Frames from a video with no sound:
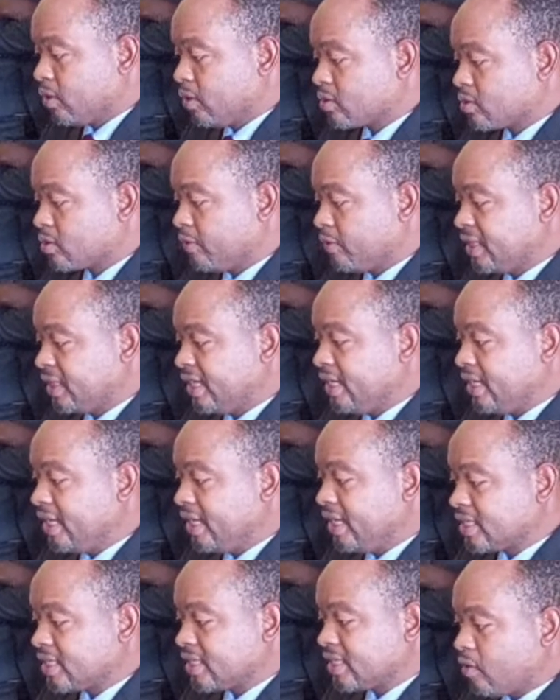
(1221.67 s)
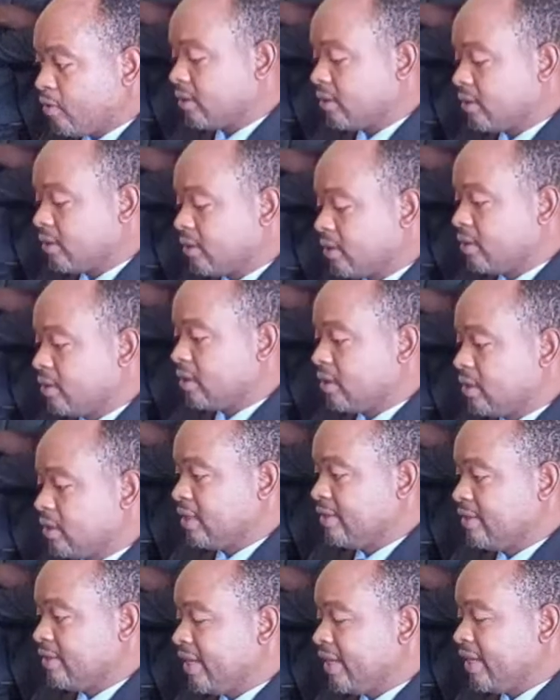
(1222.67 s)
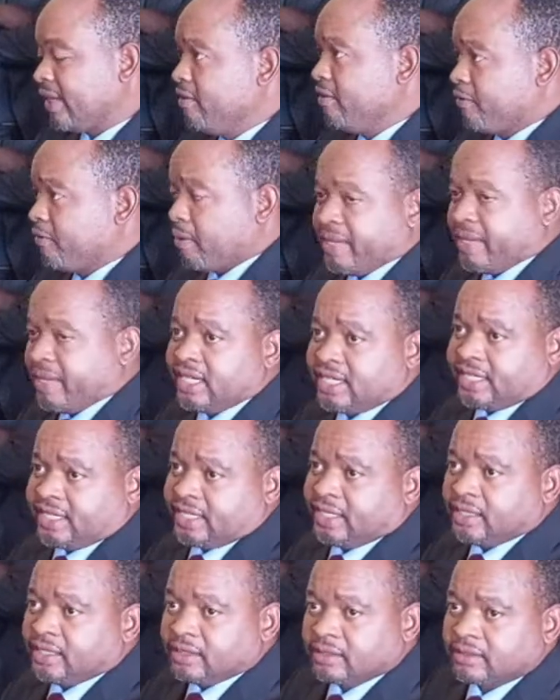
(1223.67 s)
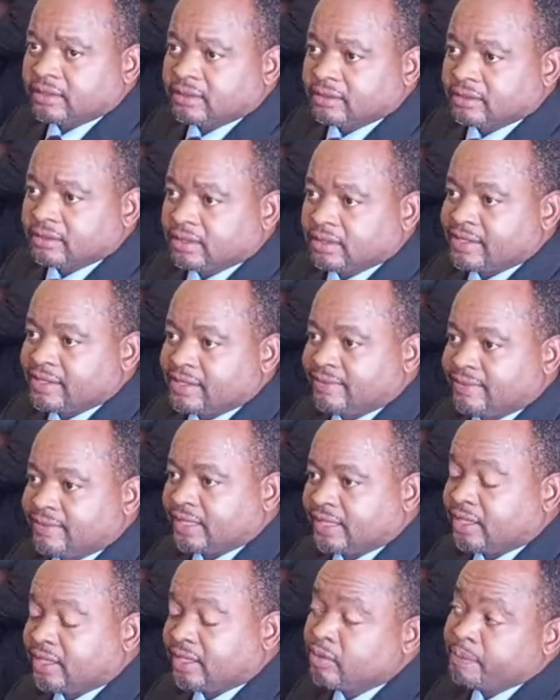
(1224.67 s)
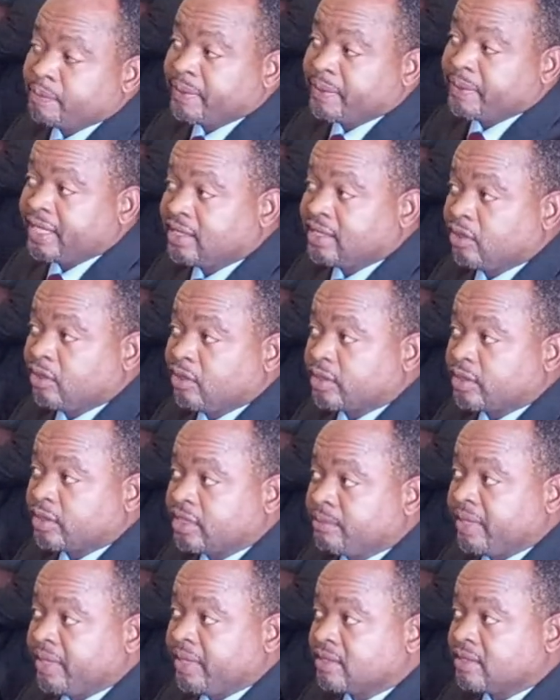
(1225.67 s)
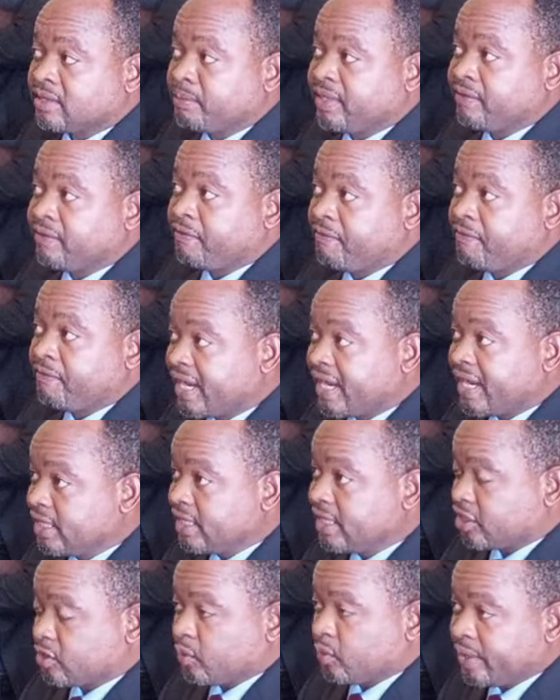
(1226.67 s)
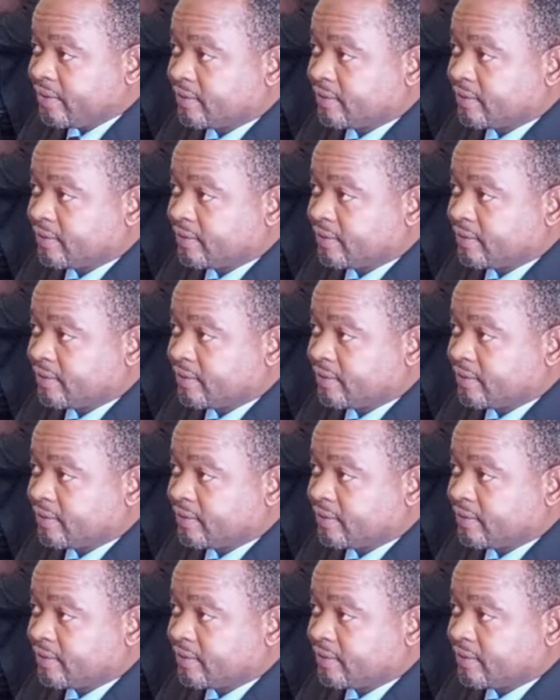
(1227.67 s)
of the nature of the information that the UPND legal team has been furnished with,